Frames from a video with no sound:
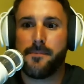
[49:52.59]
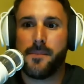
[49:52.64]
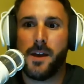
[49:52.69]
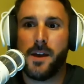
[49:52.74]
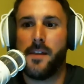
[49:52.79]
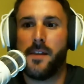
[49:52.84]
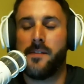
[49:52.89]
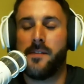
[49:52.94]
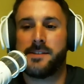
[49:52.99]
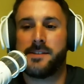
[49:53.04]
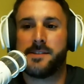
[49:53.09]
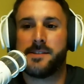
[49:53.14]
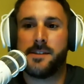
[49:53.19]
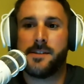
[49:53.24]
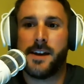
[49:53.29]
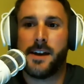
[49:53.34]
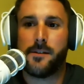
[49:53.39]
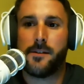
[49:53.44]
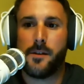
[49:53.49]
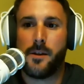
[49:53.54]
and then they see
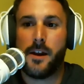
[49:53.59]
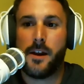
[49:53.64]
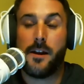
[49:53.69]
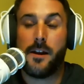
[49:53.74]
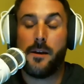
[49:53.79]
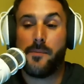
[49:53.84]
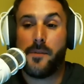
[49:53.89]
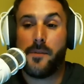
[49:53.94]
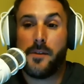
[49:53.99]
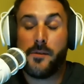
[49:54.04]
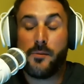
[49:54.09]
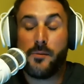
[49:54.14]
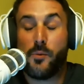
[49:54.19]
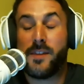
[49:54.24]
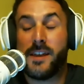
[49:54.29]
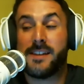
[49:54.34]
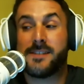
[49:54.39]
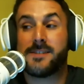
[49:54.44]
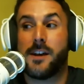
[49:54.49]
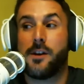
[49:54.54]
that, and
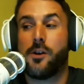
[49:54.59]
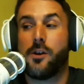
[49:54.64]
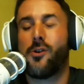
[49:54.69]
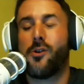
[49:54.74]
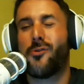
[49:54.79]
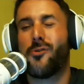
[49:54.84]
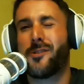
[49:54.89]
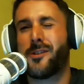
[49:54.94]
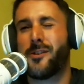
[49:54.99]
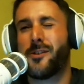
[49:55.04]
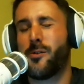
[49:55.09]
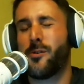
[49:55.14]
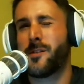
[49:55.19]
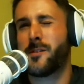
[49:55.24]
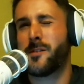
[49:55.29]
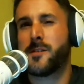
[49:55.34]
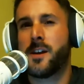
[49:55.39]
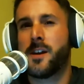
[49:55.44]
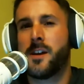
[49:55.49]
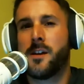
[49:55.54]
when they say, oh,
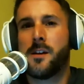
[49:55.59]
it's